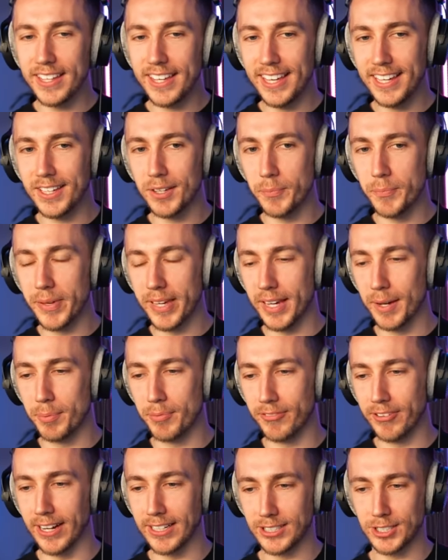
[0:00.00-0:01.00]
can be a
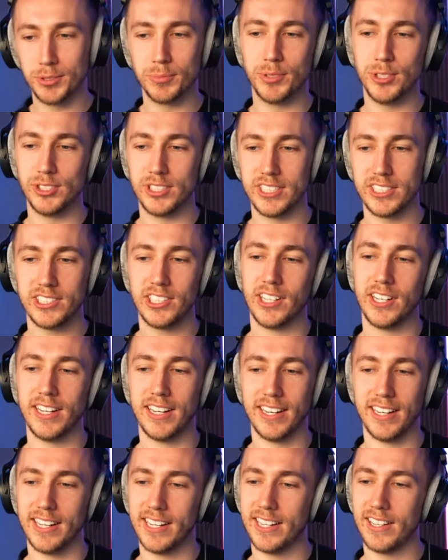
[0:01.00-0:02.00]
professional
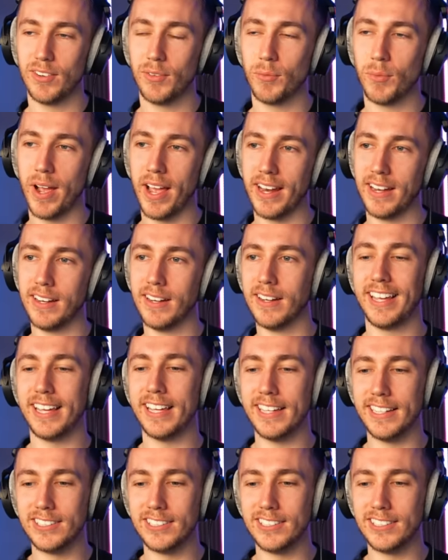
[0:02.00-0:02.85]
musician when he